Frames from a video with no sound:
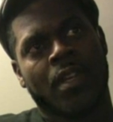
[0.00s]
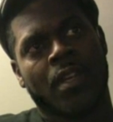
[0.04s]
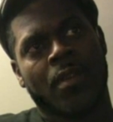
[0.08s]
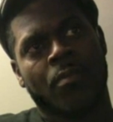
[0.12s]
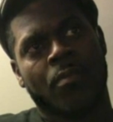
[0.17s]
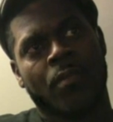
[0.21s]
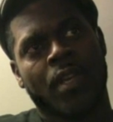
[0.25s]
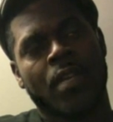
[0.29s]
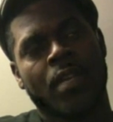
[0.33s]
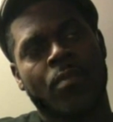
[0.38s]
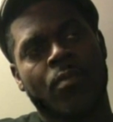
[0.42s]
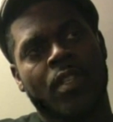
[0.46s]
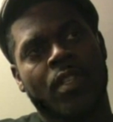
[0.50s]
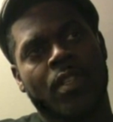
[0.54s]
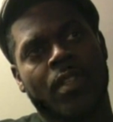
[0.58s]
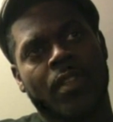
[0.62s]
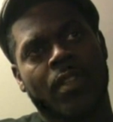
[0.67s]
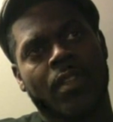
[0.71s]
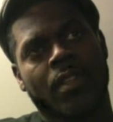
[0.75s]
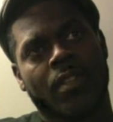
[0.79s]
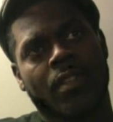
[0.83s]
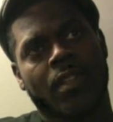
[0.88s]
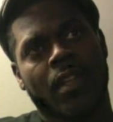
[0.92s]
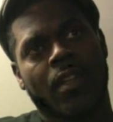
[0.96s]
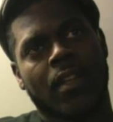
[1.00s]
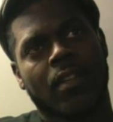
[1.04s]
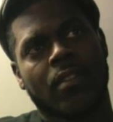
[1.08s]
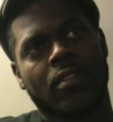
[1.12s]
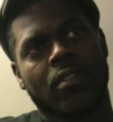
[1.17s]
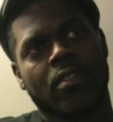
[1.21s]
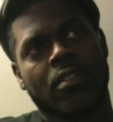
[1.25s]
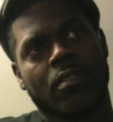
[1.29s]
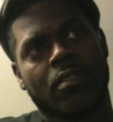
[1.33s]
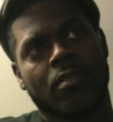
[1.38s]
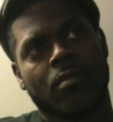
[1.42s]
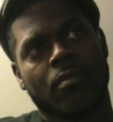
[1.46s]
it made me think,
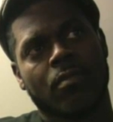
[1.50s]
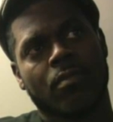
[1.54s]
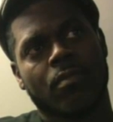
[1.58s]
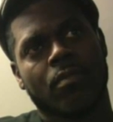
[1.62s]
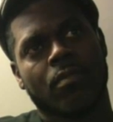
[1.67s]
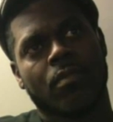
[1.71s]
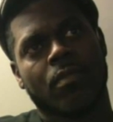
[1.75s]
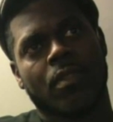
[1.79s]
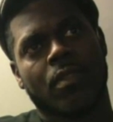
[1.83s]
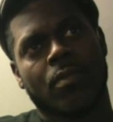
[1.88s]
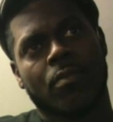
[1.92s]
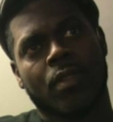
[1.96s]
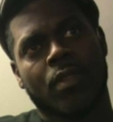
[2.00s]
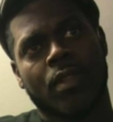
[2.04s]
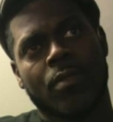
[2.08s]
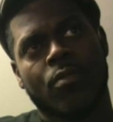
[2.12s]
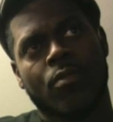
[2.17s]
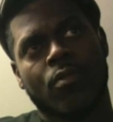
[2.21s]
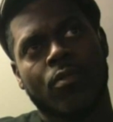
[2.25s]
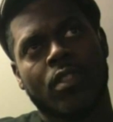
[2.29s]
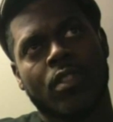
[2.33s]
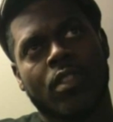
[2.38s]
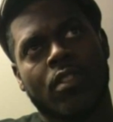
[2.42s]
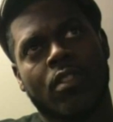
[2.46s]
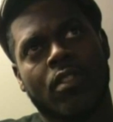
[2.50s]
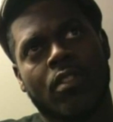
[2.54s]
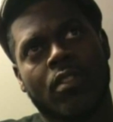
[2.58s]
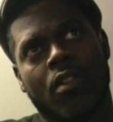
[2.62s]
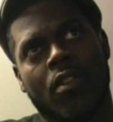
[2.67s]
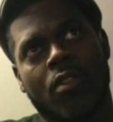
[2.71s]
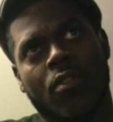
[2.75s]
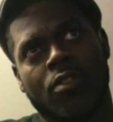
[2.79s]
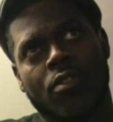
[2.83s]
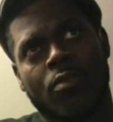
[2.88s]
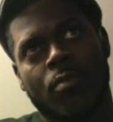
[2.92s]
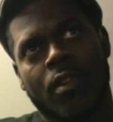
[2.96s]
look, people need to
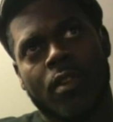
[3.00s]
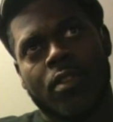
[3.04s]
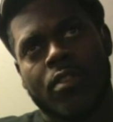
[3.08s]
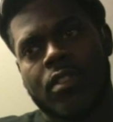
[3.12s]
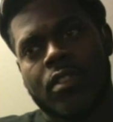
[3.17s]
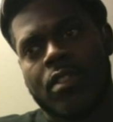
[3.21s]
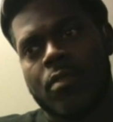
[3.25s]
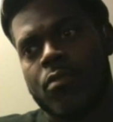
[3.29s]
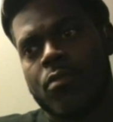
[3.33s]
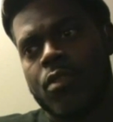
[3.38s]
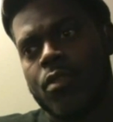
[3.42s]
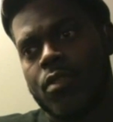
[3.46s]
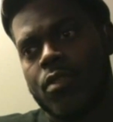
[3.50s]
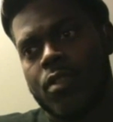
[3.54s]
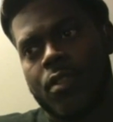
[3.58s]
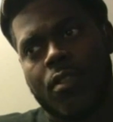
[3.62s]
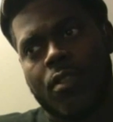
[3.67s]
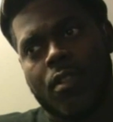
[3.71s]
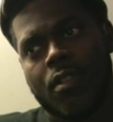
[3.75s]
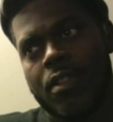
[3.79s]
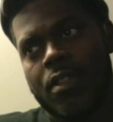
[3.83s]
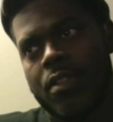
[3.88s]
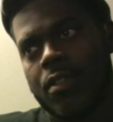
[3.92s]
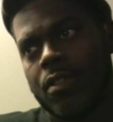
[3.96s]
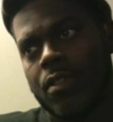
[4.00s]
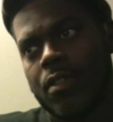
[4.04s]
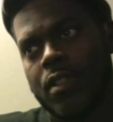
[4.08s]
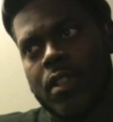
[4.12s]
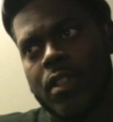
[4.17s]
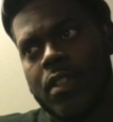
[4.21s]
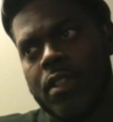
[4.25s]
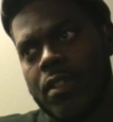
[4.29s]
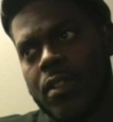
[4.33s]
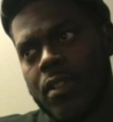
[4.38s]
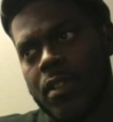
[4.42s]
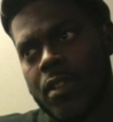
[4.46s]
know, especially in music or
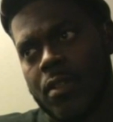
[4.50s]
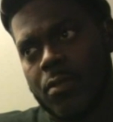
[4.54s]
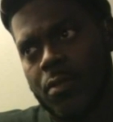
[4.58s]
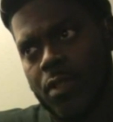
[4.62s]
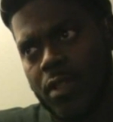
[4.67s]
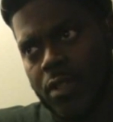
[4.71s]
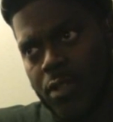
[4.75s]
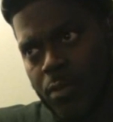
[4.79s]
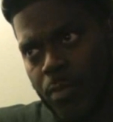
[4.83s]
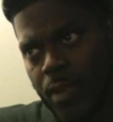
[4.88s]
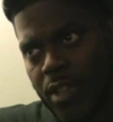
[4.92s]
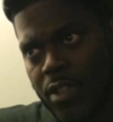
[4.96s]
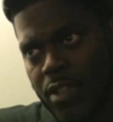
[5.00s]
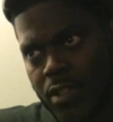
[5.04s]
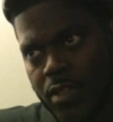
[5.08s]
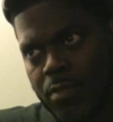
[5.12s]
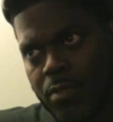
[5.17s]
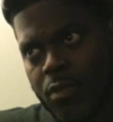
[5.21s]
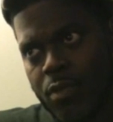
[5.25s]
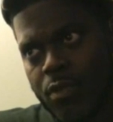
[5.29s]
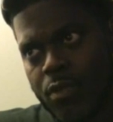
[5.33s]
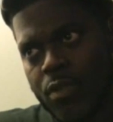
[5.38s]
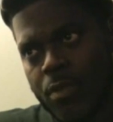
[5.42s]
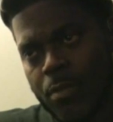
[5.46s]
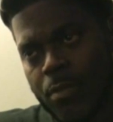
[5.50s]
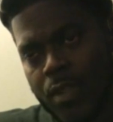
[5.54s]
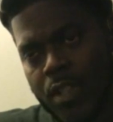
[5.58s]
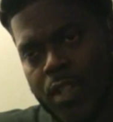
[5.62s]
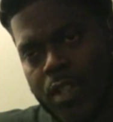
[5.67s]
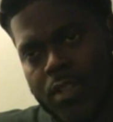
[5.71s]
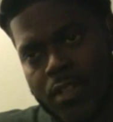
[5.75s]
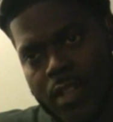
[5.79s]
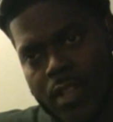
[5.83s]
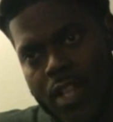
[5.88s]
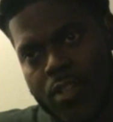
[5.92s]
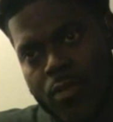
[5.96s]
anything, but especially music,
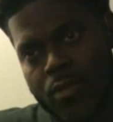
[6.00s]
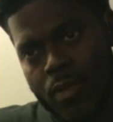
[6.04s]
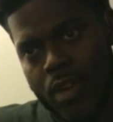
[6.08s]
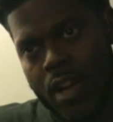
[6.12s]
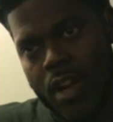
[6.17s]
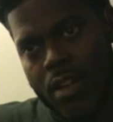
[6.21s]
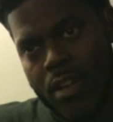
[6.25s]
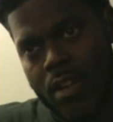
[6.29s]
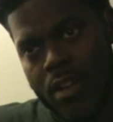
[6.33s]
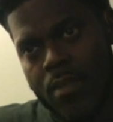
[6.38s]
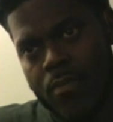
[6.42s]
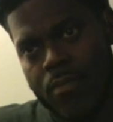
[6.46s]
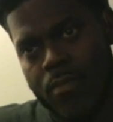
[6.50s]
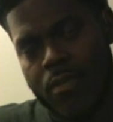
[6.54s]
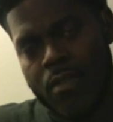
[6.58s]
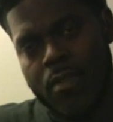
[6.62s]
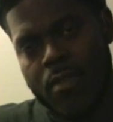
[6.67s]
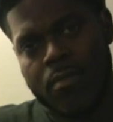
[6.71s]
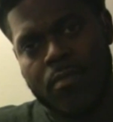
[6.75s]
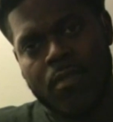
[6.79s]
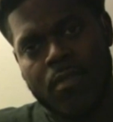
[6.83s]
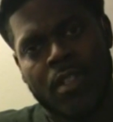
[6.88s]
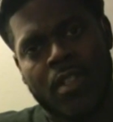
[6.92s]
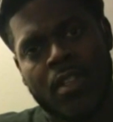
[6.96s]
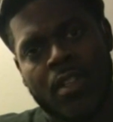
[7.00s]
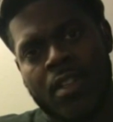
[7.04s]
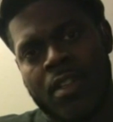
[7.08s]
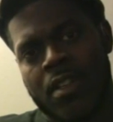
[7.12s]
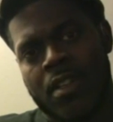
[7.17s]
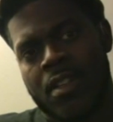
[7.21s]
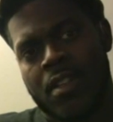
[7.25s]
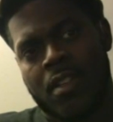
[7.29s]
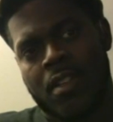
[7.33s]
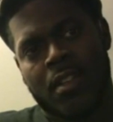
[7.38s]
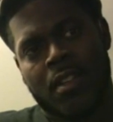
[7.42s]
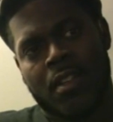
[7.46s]
because that's what I come from.
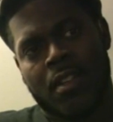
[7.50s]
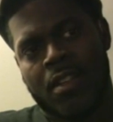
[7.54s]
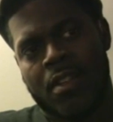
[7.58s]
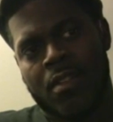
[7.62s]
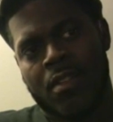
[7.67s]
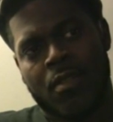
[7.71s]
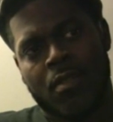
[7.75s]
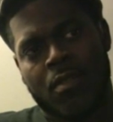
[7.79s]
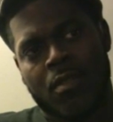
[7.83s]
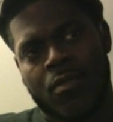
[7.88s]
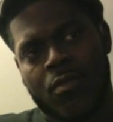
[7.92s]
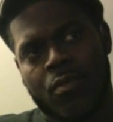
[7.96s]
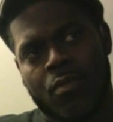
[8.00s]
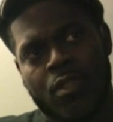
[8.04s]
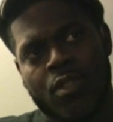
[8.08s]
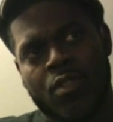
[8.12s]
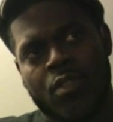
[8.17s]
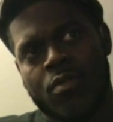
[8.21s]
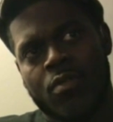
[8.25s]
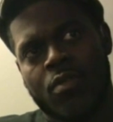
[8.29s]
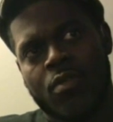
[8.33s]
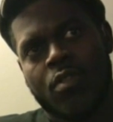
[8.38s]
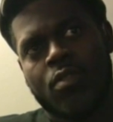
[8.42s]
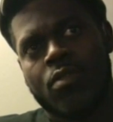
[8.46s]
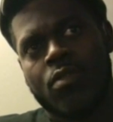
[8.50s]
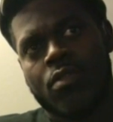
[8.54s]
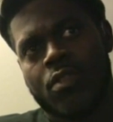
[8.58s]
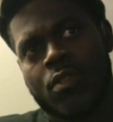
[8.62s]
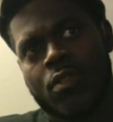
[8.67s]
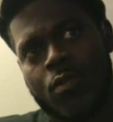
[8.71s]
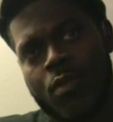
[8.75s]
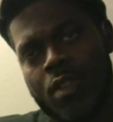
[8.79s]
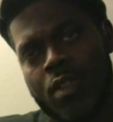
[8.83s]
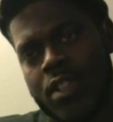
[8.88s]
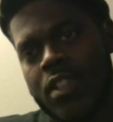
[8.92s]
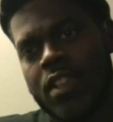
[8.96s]
When you
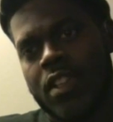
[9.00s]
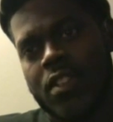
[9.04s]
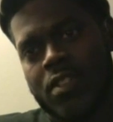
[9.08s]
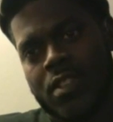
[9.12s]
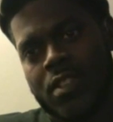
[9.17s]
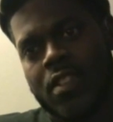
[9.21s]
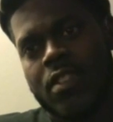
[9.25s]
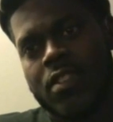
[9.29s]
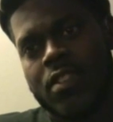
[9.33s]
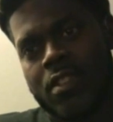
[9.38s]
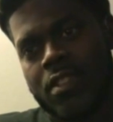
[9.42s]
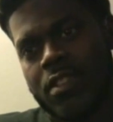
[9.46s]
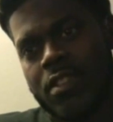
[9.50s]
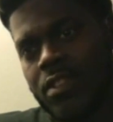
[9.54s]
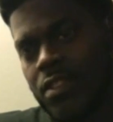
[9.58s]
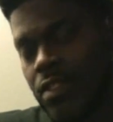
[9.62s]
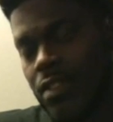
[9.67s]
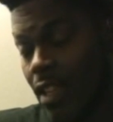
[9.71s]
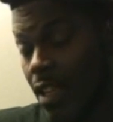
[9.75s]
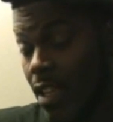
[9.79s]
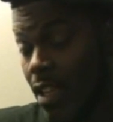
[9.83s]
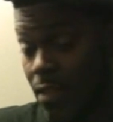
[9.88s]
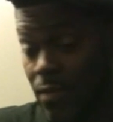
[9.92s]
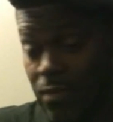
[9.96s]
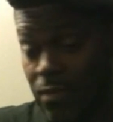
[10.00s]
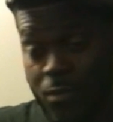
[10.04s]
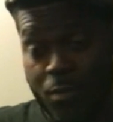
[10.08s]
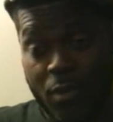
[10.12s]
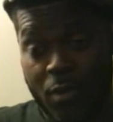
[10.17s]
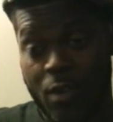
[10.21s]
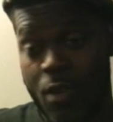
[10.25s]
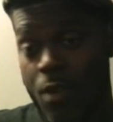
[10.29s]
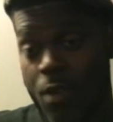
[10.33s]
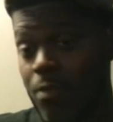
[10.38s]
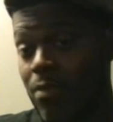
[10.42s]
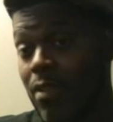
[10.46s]
lose one of your senses, say if you
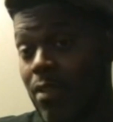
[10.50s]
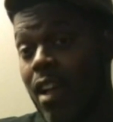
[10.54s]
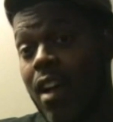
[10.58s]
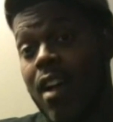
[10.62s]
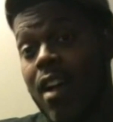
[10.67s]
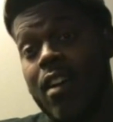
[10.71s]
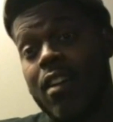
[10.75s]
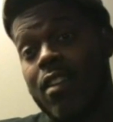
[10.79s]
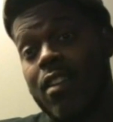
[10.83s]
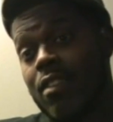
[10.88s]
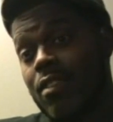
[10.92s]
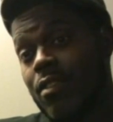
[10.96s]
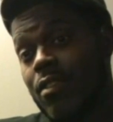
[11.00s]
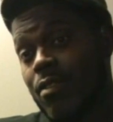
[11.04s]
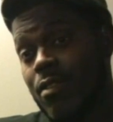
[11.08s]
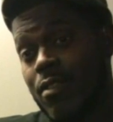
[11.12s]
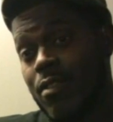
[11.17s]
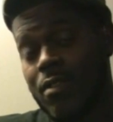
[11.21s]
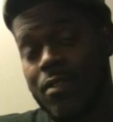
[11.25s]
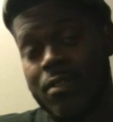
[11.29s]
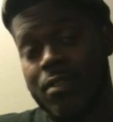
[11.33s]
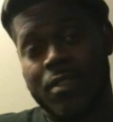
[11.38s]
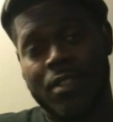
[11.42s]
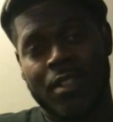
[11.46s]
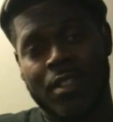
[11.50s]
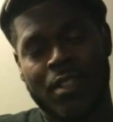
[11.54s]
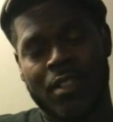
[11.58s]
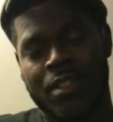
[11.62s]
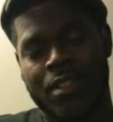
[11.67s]
go blind or